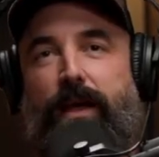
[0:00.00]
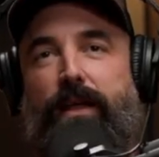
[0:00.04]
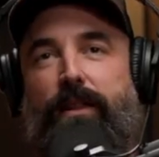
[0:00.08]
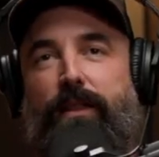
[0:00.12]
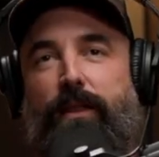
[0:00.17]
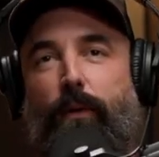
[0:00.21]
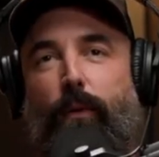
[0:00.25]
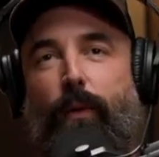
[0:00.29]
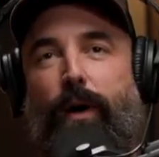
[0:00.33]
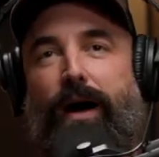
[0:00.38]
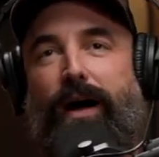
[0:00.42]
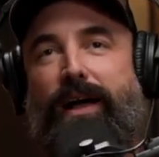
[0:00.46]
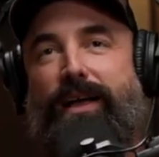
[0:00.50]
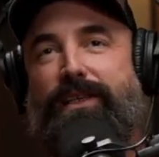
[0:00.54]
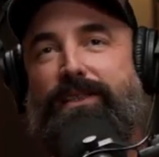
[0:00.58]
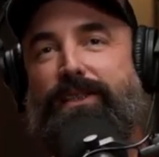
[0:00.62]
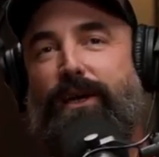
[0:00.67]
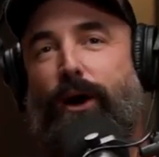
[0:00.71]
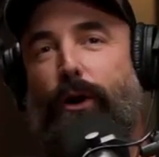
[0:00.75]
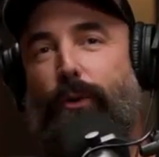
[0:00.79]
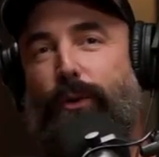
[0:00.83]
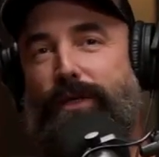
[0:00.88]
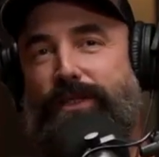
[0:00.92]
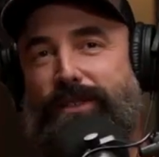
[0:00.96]
The why is
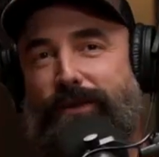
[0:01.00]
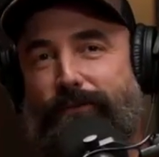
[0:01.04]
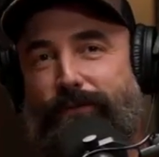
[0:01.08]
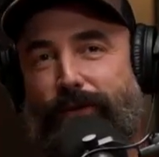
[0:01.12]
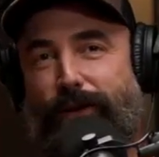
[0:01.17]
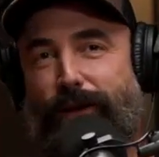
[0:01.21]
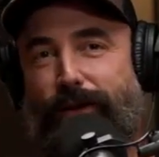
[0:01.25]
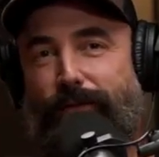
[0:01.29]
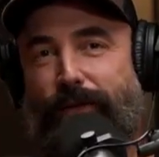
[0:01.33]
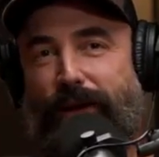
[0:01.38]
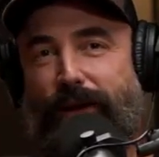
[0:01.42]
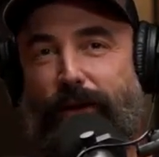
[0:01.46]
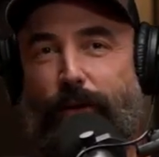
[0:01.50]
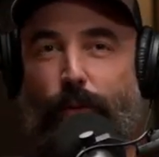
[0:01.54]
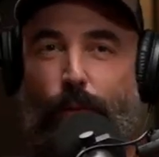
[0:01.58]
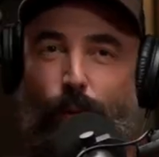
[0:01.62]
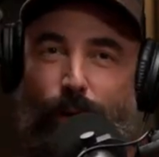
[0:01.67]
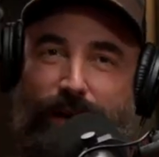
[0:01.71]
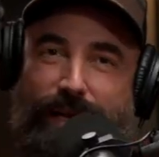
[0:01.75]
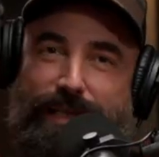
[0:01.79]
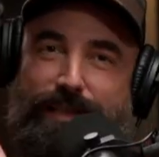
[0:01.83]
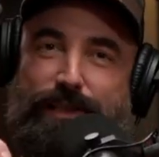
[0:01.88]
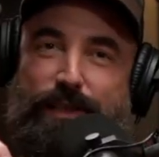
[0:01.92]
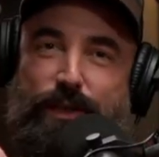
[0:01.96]
always evolving.
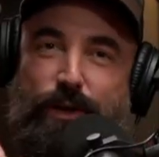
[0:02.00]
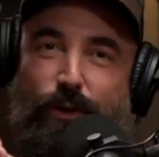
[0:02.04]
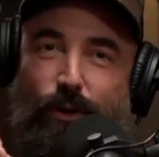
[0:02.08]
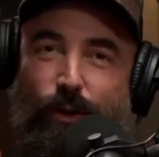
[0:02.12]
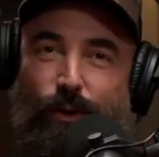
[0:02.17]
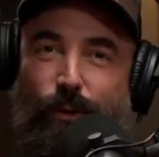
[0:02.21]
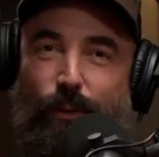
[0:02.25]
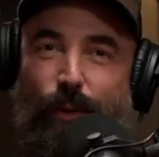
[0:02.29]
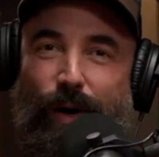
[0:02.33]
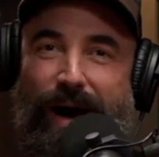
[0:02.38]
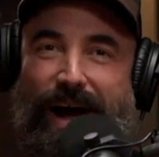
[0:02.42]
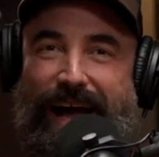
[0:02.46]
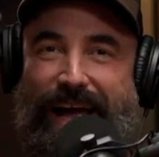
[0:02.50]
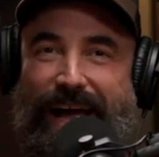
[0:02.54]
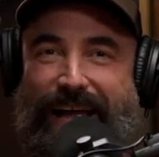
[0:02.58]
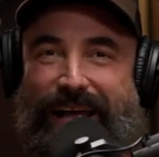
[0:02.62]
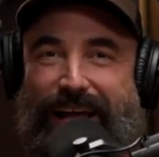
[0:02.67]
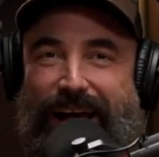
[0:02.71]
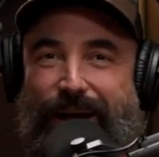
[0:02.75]
What is your why?